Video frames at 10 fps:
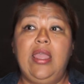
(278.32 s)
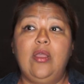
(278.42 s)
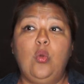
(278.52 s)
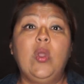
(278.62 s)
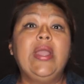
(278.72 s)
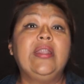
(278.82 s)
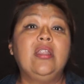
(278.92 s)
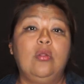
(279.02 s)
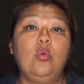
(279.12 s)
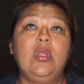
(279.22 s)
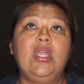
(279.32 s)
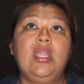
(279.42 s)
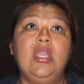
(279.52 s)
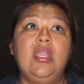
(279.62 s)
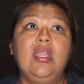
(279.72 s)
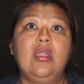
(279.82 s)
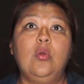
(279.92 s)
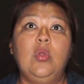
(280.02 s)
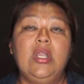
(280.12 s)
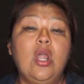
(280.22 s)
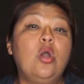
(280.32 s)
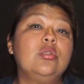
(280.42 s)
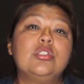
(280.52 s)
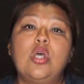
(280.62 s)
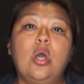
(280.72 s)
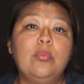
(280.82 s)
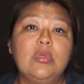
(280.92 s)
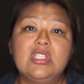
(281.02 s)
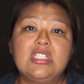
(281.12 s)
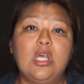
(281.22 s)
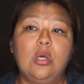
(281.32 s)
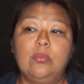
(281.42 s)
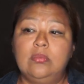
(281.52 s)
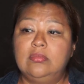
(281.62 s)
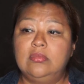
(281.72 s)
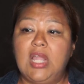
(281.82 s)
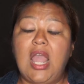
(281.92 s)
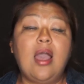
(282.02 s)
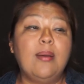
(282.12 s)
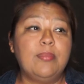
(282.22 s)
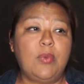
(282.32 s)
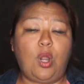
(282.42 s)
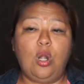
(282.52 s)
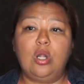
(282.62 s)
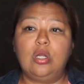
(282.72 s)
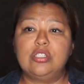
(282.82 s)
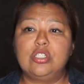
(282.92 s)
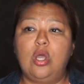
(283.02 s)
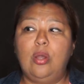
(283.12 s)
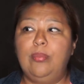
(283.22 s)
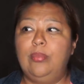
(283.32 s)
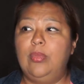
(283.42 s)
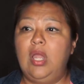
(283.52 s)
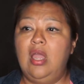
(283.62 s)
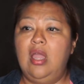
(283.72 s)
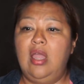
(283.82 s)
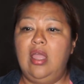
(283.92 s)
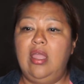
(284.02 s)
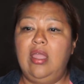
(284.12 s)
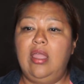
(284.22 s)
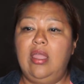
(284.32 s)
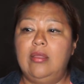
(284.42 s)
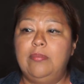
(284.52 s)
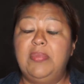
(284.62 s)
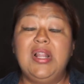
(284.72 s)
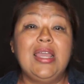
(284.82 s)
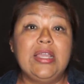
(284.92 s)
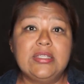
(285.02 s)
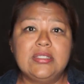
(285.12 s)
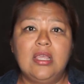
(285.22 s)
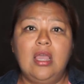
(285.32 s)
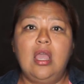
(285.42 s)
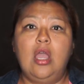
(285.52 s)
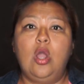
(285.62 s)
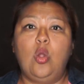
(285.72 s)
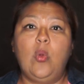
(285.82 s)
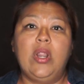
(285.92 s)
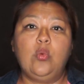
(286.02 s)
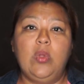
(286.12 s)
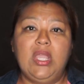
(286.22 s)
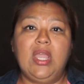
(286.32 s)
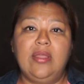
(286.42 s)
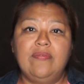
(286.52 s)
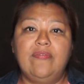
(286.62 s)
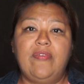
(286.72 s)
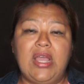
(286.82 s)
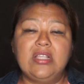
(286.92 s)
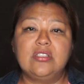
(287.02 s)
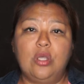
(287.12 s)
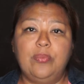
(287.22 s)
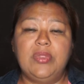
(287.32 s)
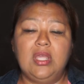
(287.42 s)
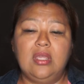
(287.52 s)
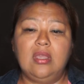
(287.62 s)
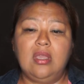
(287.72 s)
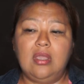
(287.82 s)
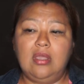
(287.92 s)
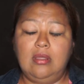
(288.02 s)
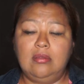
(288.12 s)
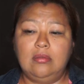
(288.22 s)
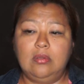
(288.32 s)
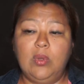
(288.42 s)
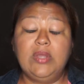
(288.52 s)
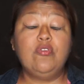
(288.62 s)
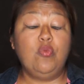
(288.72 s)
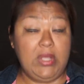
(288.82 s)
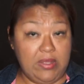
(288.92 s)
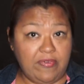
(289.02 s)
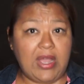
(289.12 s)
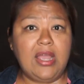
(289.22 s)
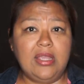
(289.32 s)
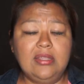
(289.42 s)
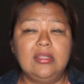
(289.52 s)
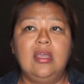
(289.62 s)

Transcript: when we know some camp or some place where we can find something. And when we find